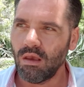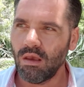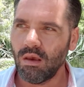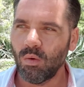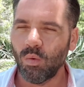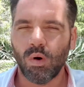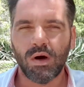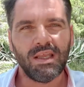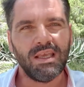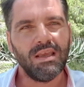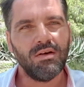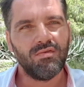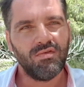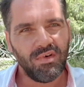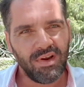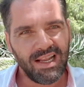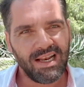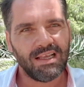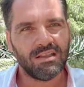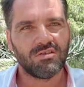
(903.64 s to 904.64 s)
What he
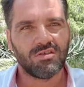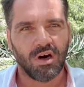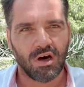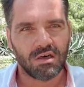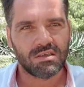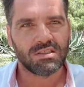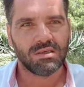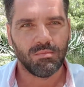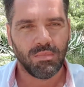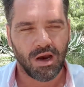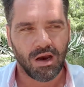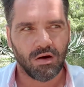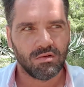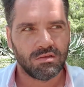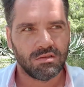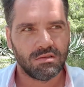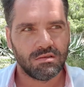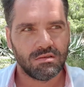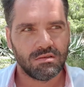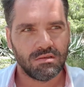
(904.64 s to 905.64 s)
really talks about
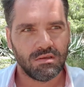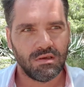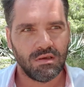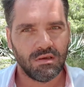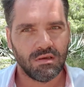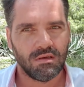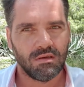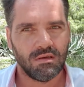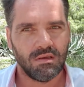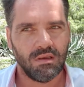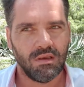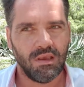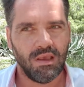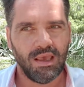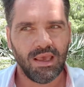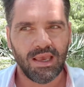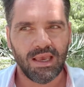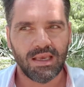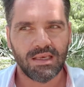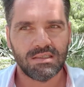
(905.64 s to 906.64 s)

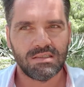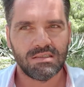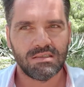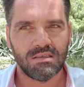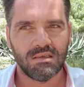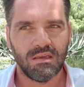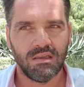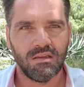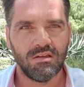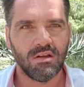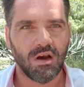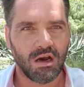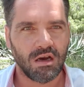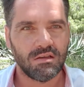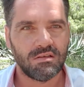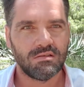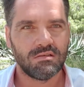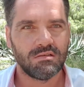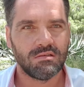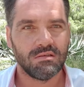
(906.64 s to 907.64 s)
is
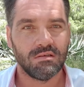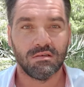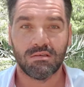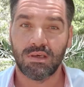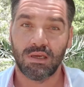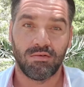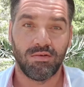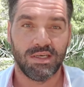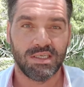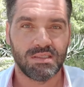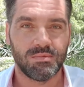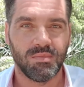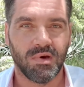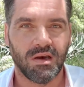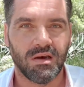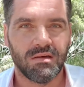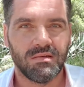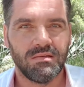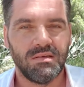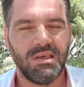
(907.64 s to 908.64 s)
not
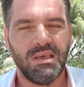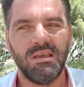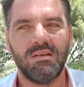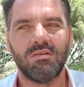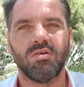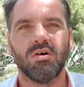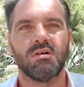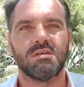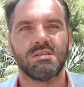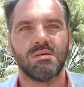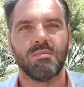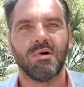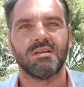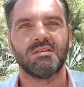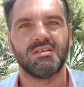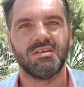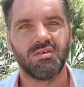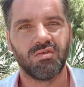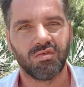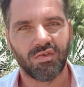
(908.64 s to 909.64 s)
charisma. He talks about
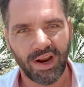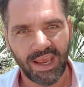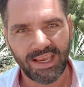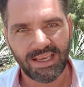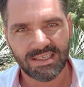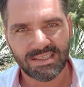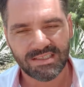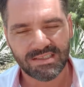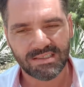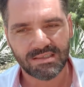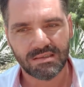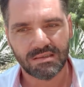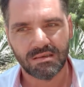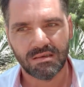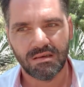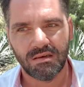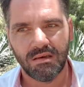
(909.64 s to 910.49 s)
grace.